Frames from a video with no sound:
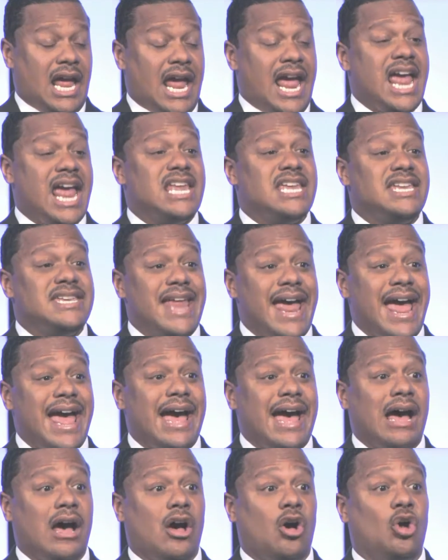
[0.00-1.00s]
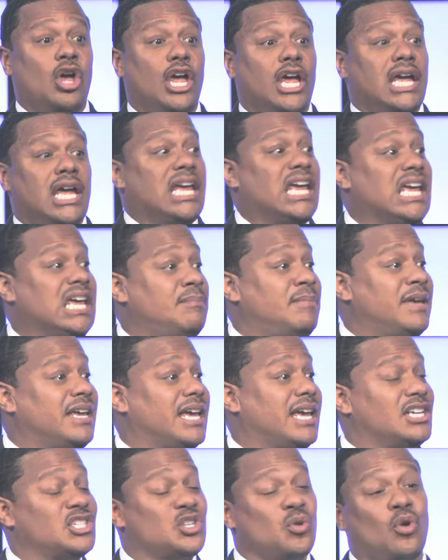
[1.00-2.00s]
And now he
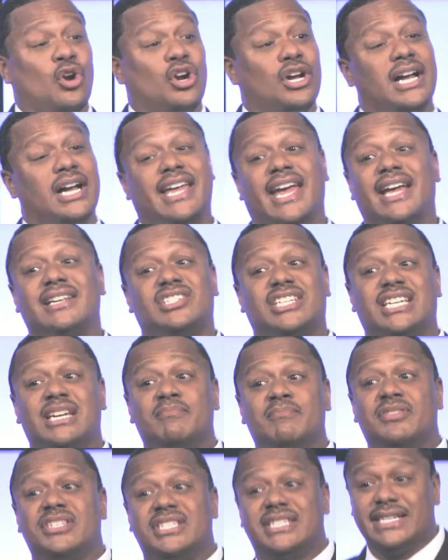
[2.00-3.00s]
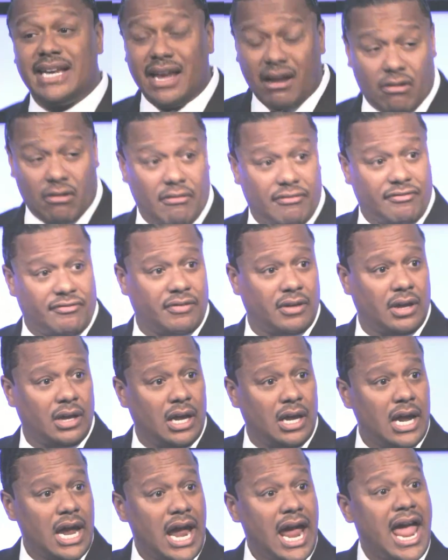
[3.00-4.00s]
began to work against himself,
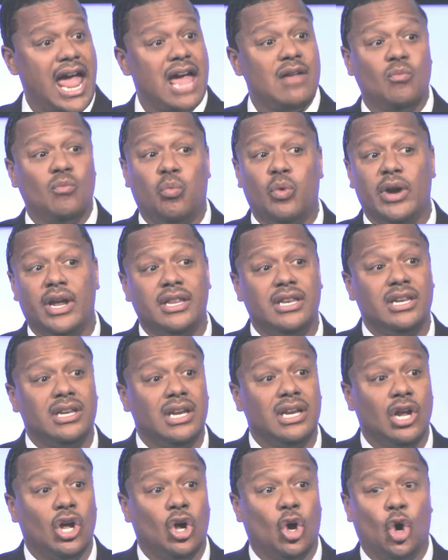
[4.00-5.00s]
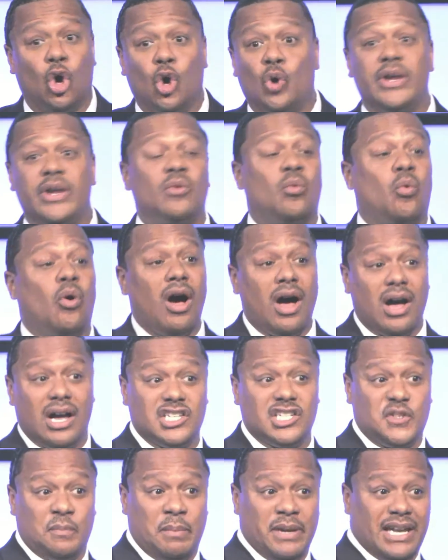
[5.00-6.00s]
and when who he
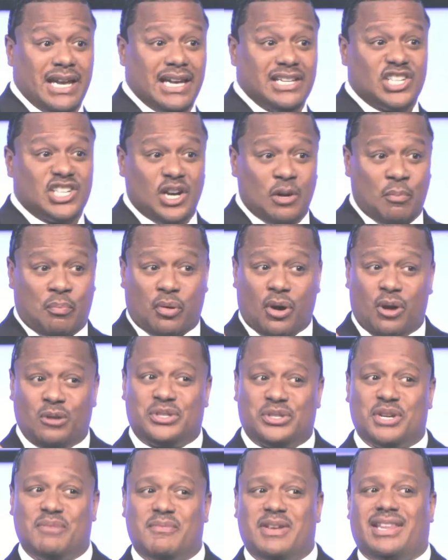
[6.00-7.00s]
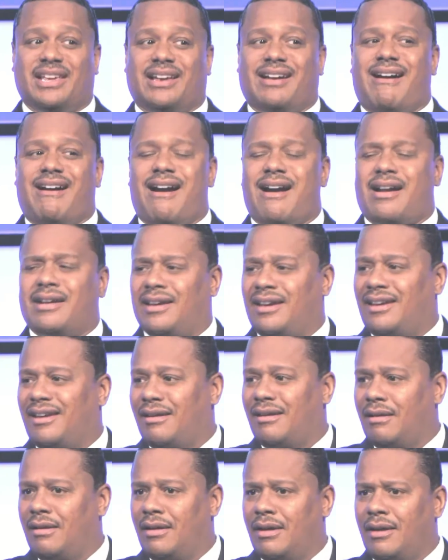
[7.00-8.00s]
was began to approach him in the garden,
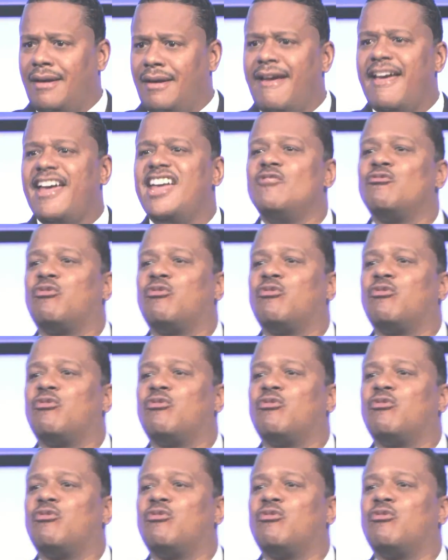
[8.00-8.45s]
he